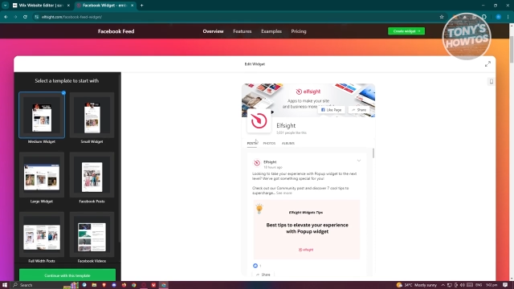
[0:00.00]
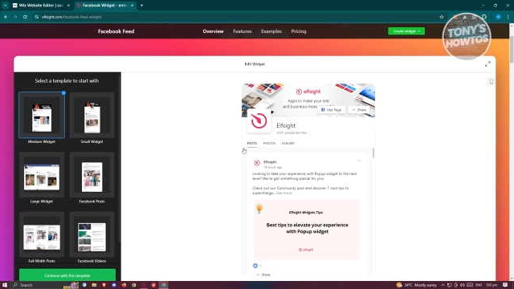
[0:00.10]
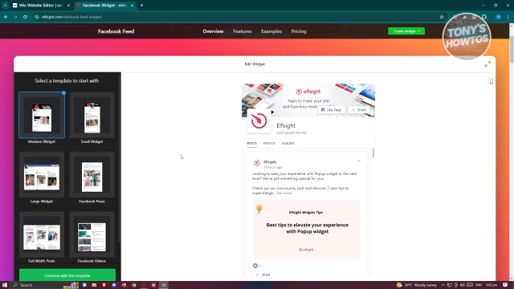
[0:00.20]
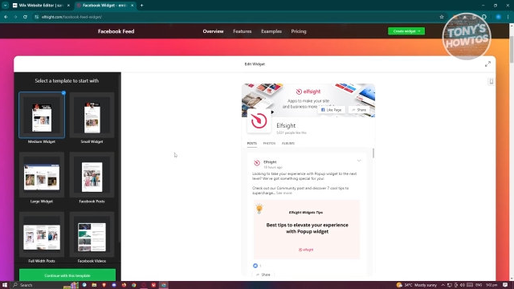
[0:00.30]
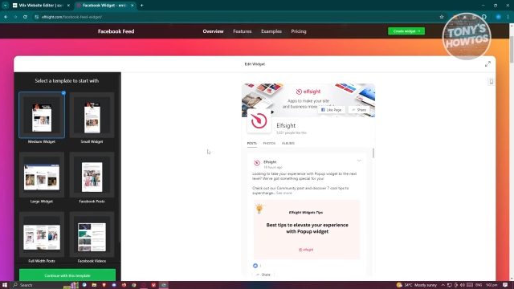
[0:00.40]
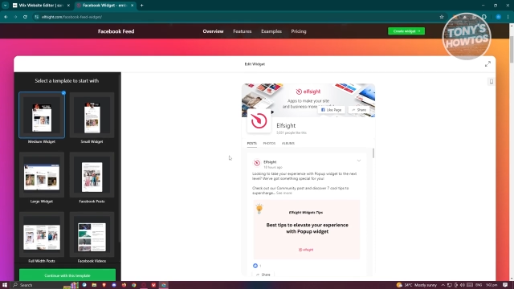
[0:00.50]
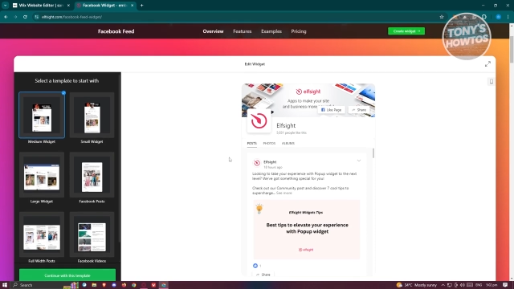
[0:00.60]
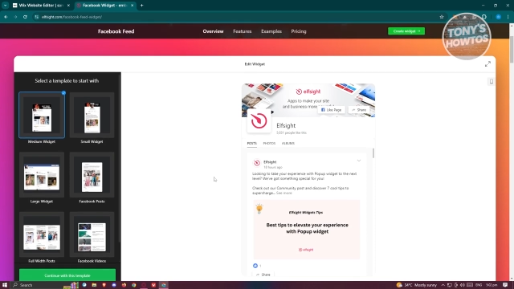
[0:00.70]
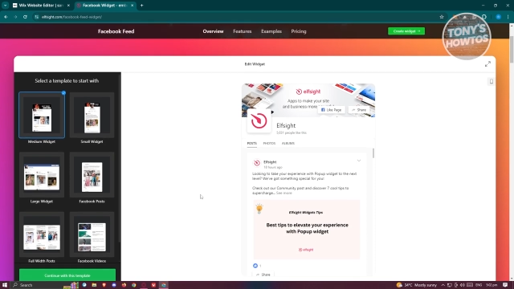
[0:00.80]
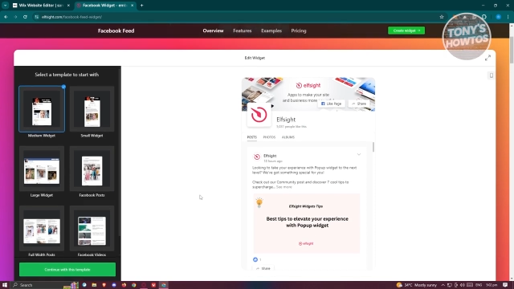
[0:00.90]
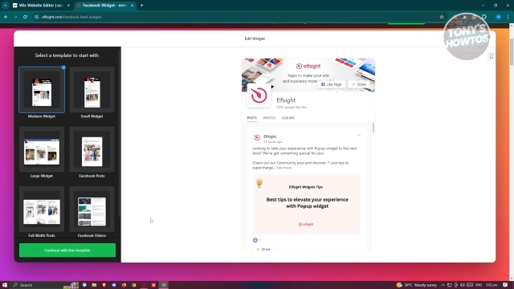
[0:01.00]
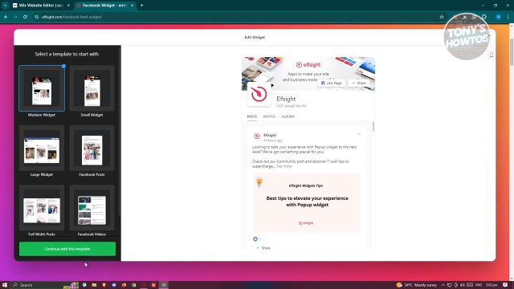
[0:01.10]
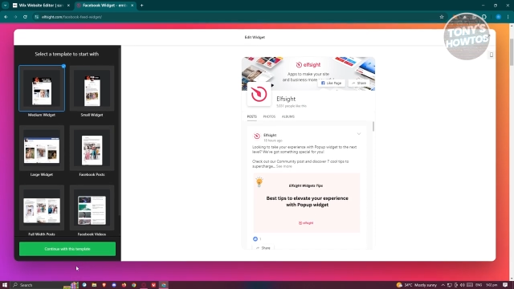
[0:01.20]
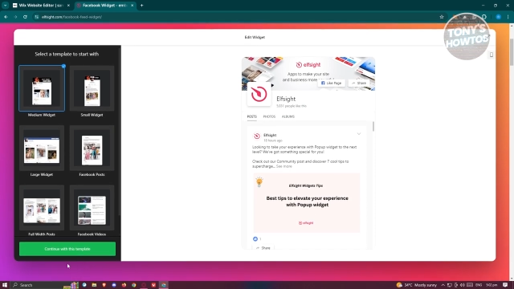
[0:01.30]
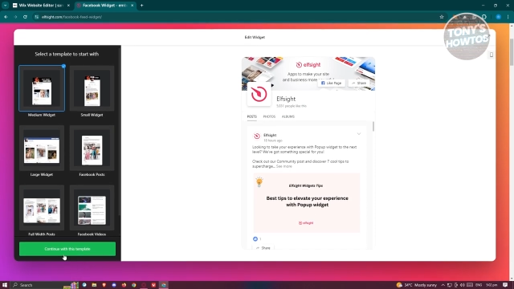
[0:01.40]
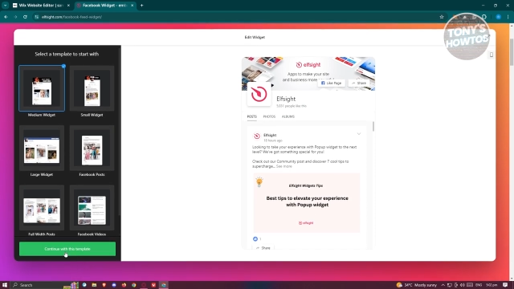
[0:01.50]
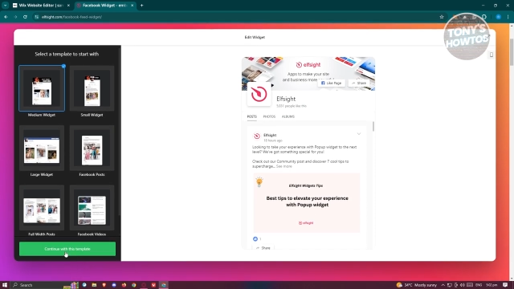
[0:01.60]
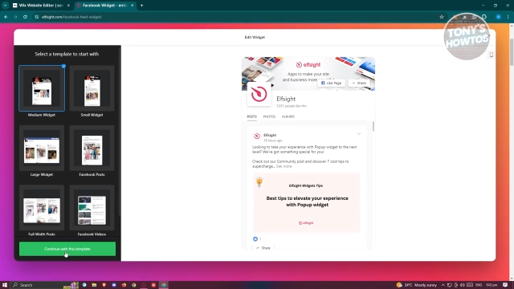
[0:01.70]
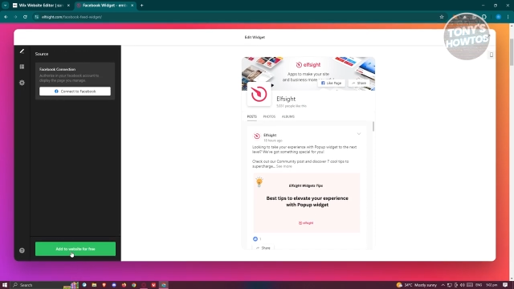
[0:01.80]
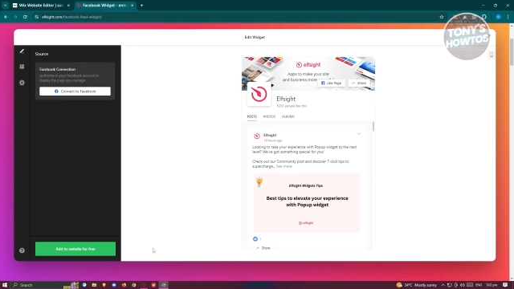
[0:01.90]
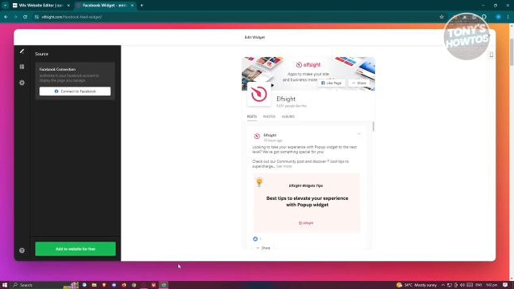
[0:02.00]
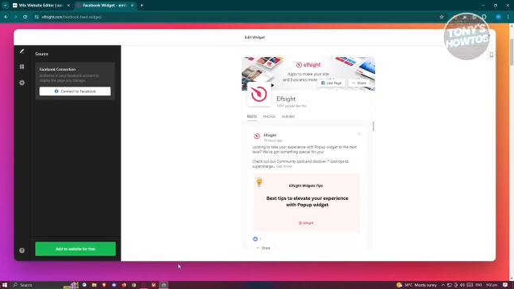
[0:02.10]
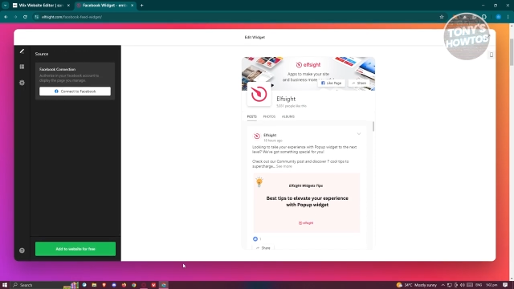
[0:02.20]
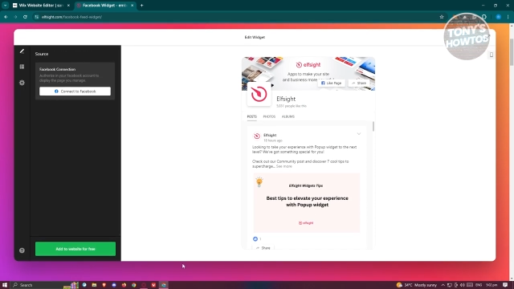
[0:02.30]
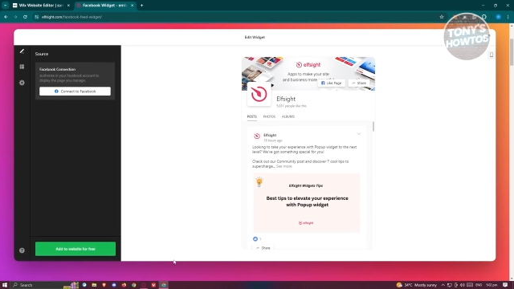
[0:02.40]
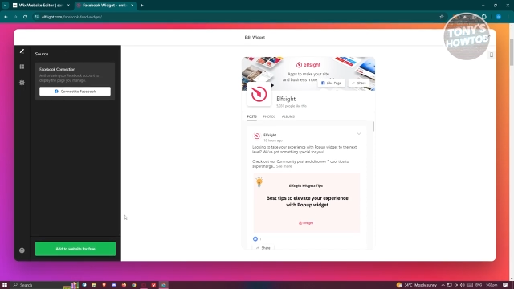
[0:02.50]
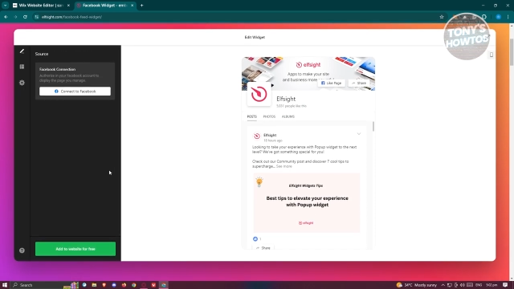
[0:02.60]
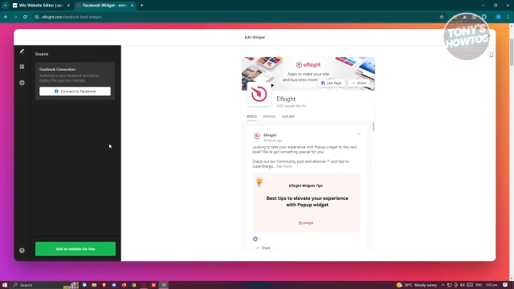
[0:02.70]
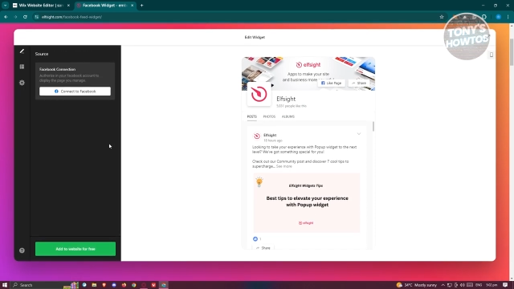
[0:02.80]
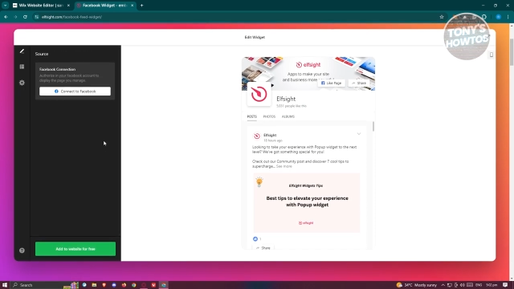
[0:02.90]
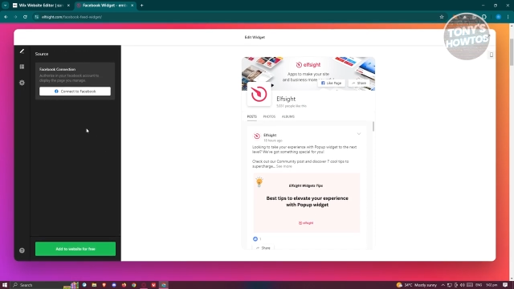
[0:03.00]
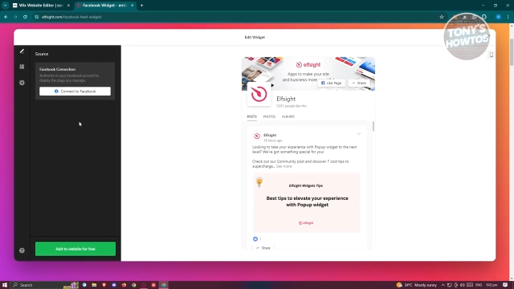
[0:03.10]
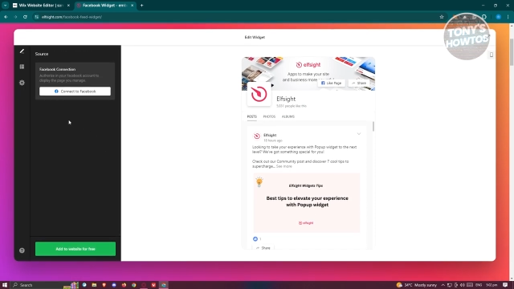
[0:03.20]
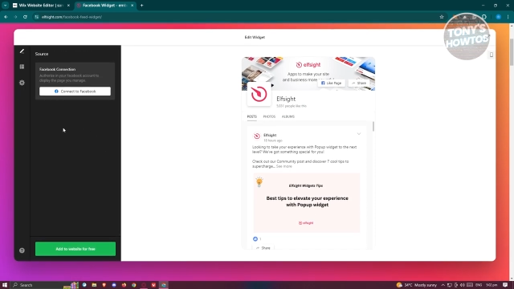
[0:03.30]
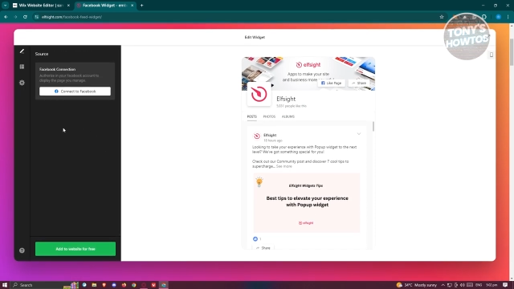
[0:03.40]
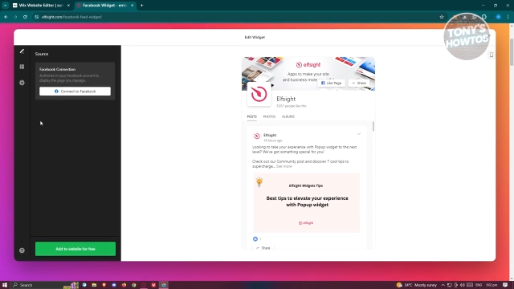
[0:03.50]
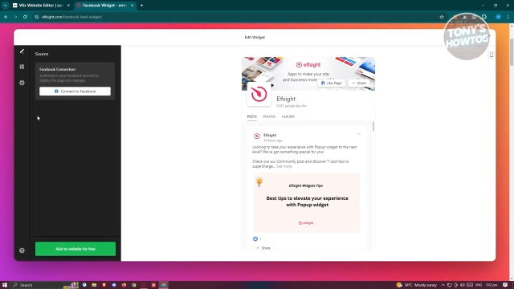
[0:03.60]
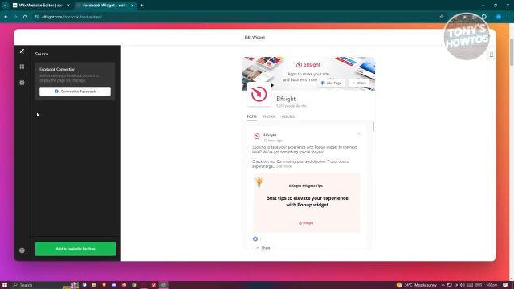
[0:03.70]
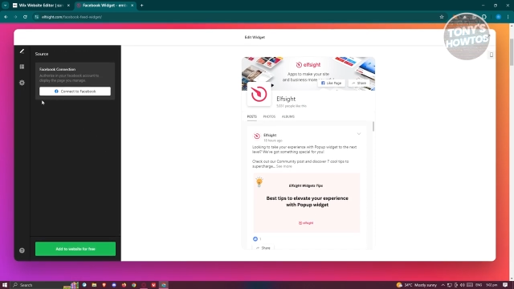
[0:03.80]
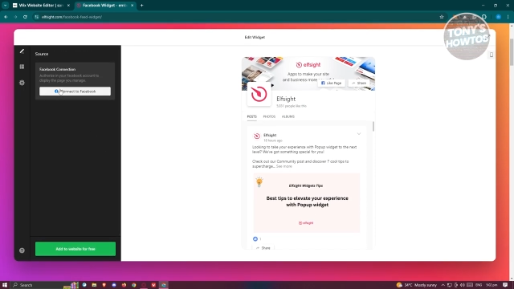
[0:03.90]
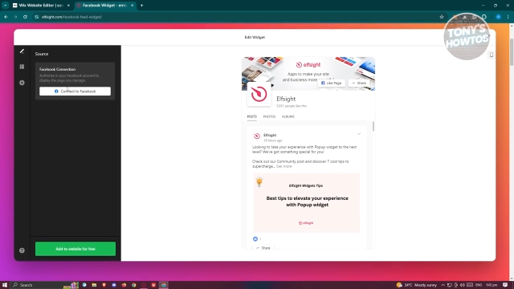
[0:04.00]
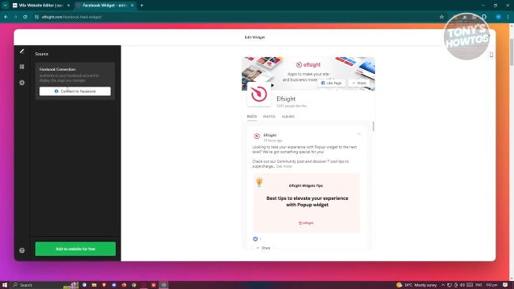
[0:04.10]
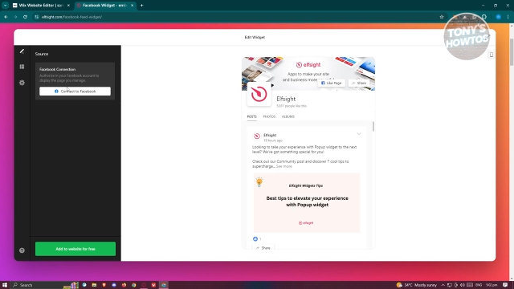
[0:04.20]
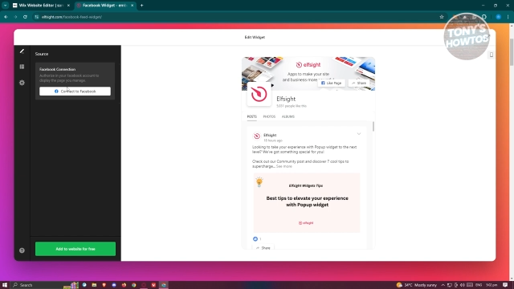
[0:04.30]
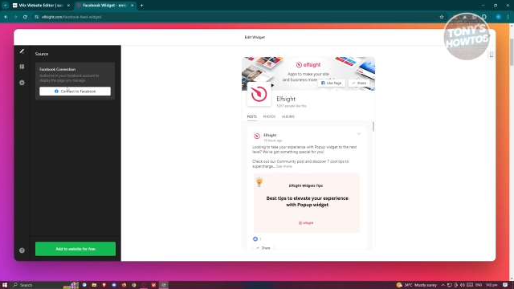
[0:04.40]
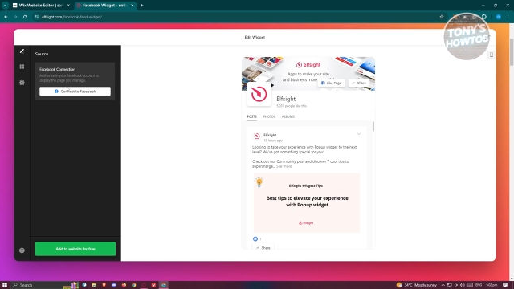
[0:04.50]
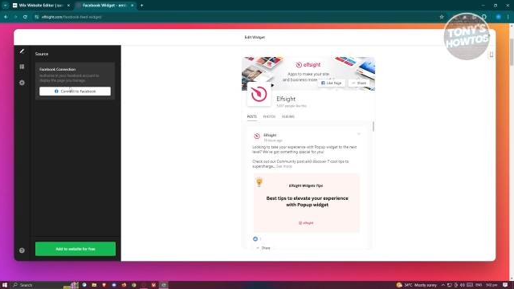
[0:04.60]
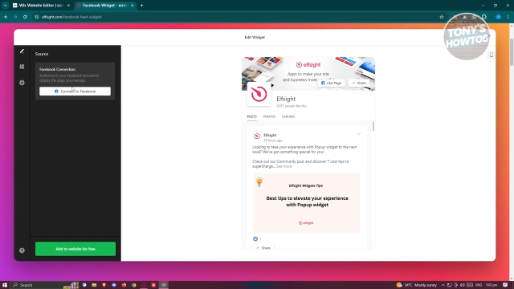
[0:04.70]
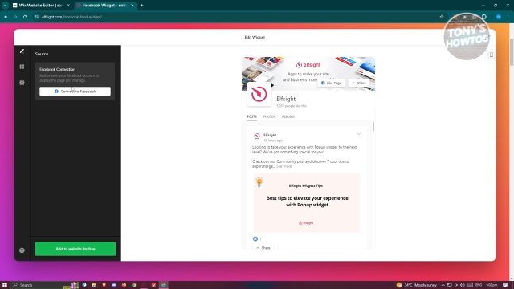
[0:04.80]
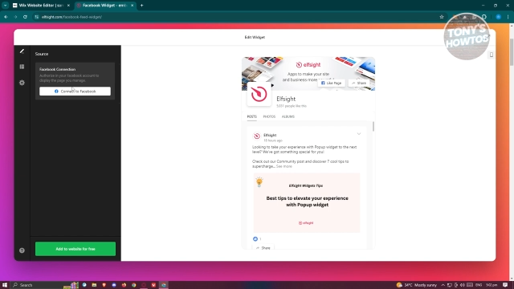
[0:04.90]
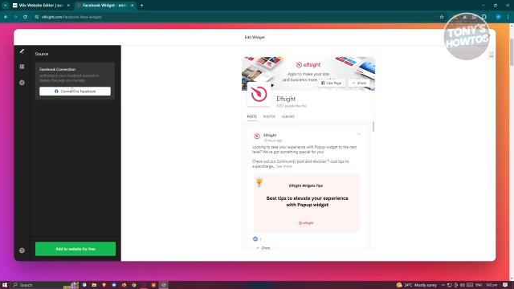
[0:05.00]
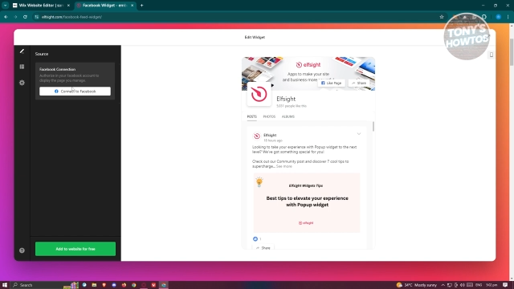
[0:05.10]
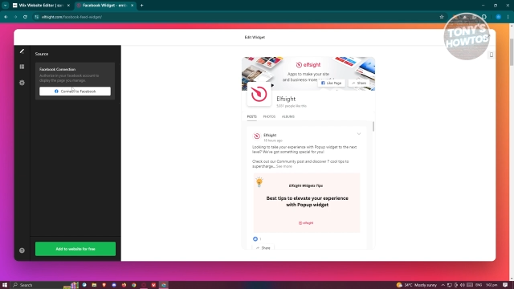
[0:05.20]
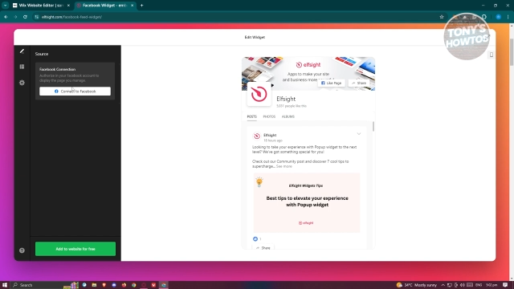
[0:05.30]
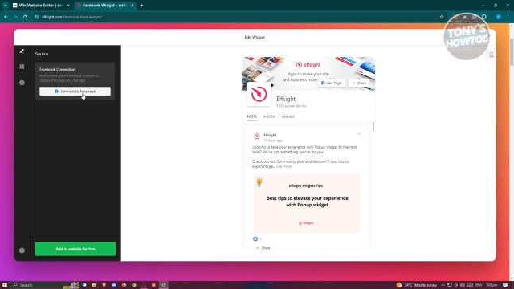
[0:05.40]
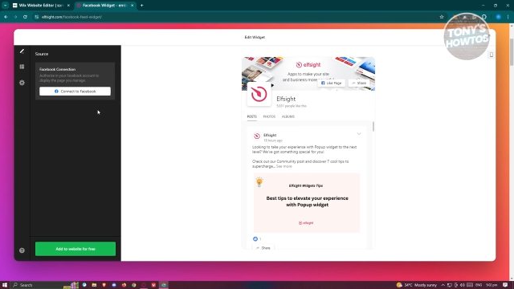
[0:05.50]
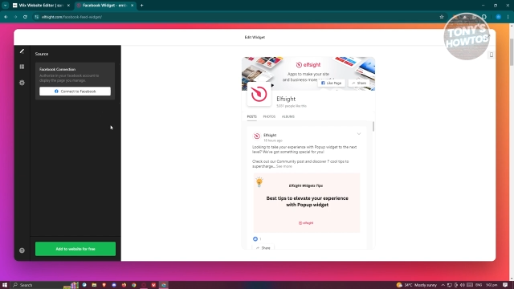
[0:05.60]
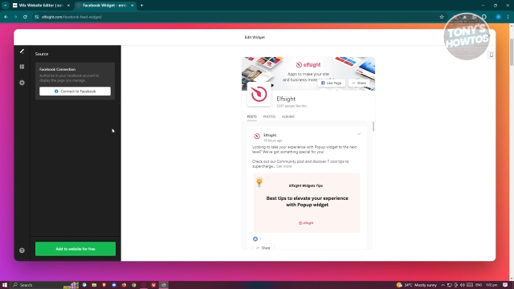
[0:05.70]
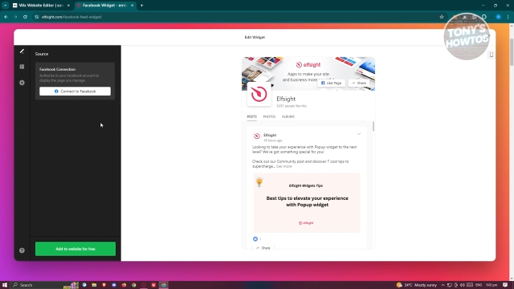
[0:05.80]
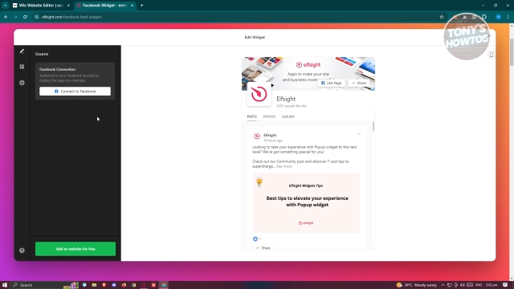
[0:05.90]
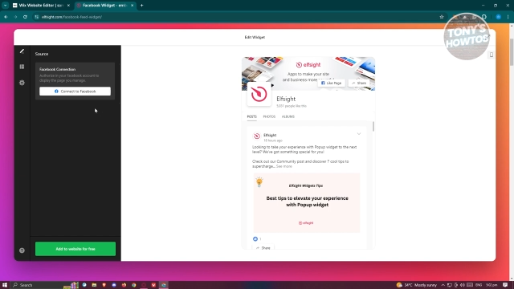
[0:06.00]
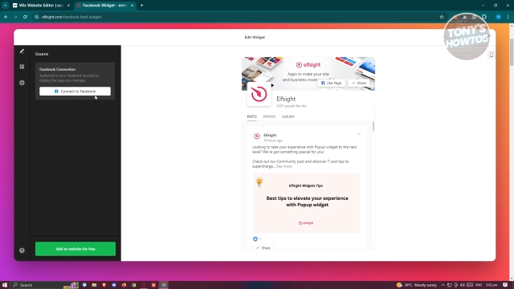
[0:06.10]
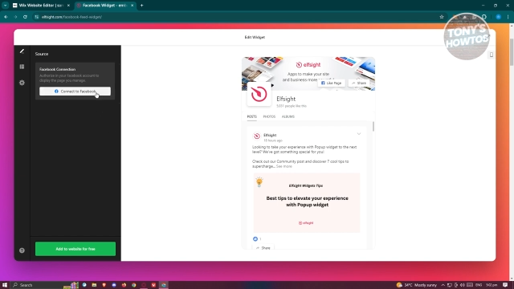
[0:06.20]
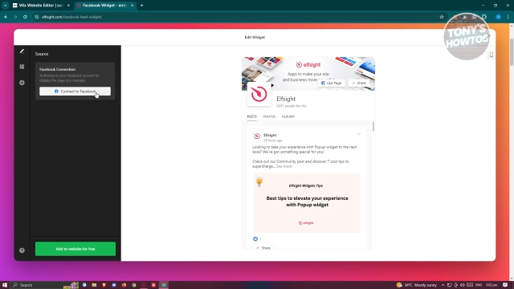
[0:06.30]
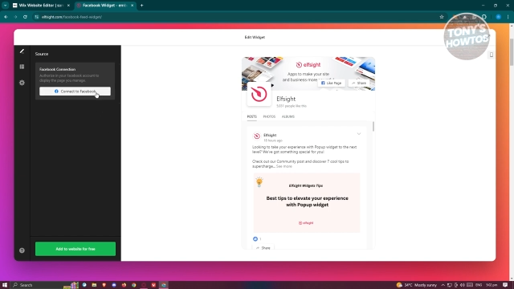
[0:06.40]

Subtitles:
[unreadable: no face in view]